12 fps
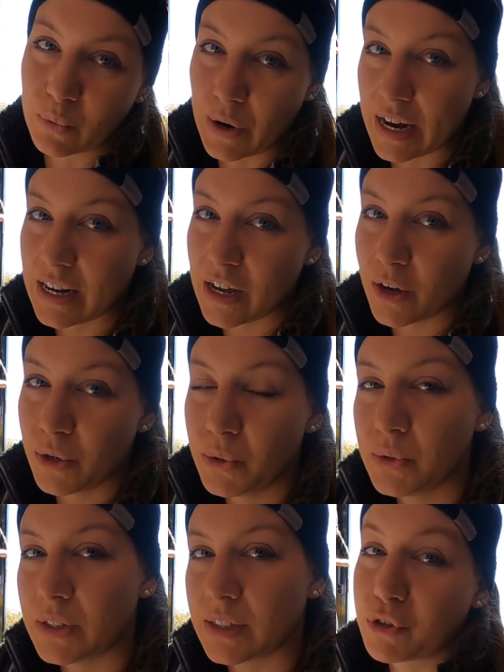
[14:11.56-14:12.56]

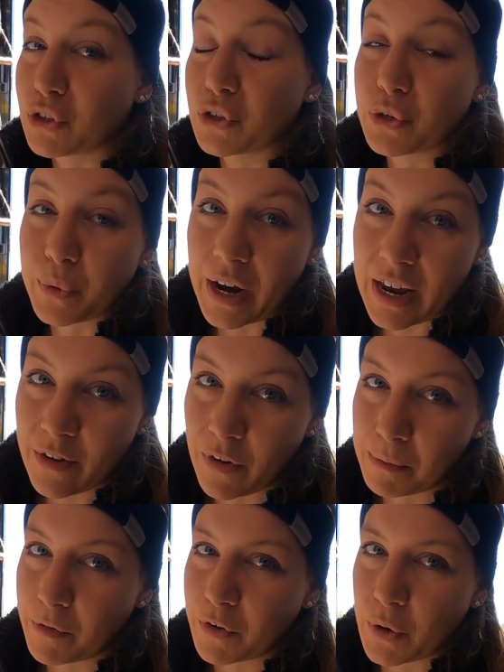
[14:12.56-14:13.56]
radios, which are great if
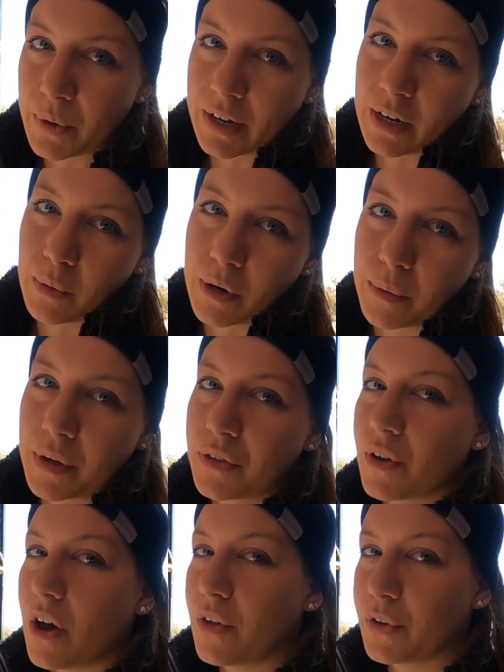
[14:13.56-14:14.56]
I'm ever going anywhere
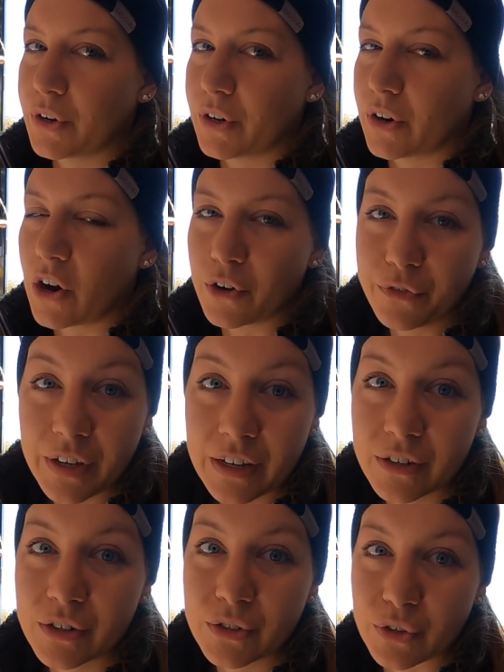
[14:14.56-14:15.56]
with other
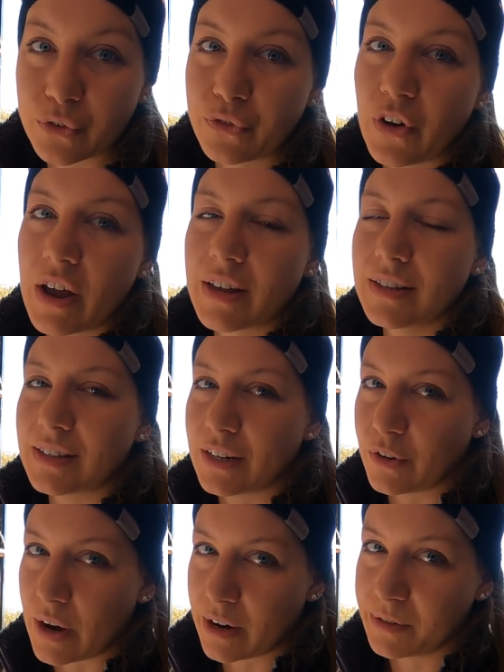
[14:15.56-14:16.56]
RVers or friends
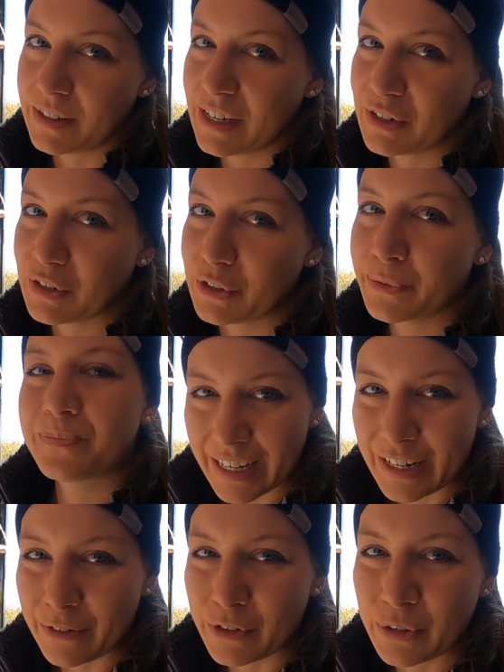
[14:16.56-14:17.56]
and you're out of signal
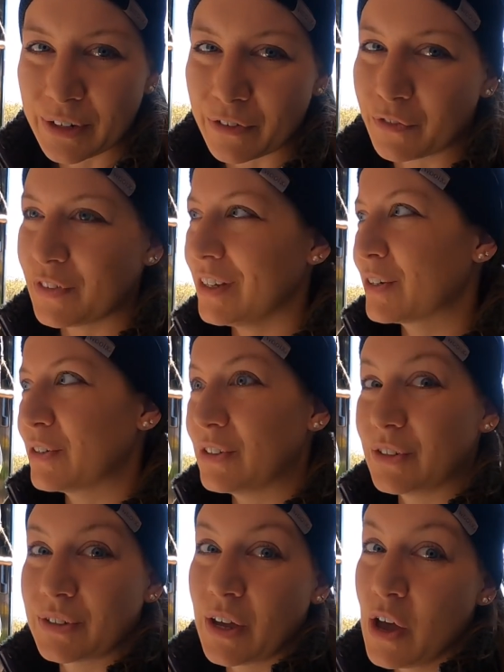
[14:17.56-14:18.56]
and you have 2 different
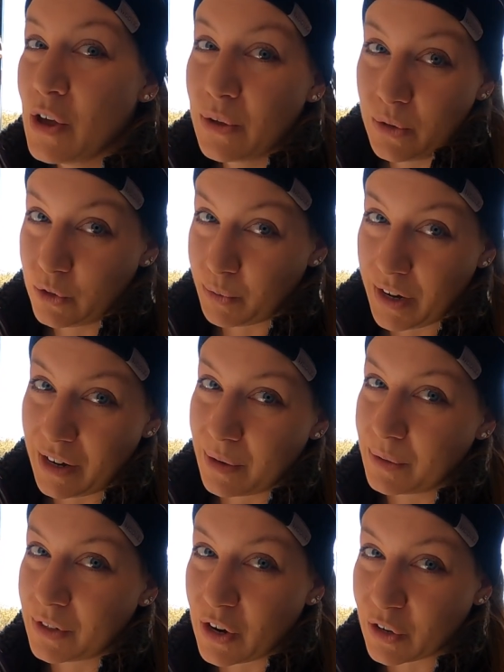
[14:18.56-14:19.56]
vehicles. Those
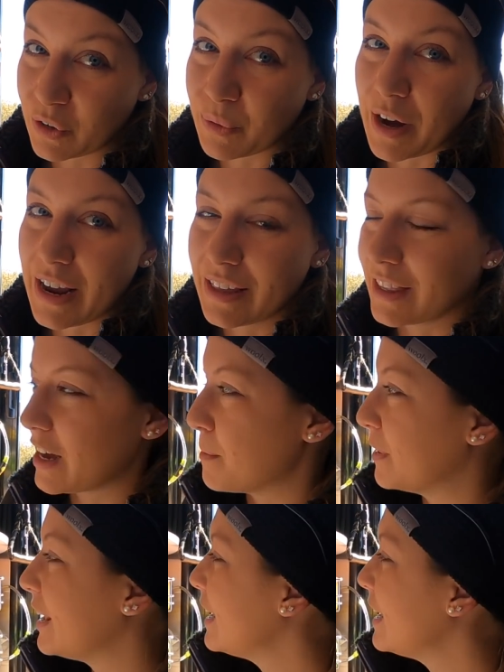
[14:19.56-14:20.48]
radios are great and they come in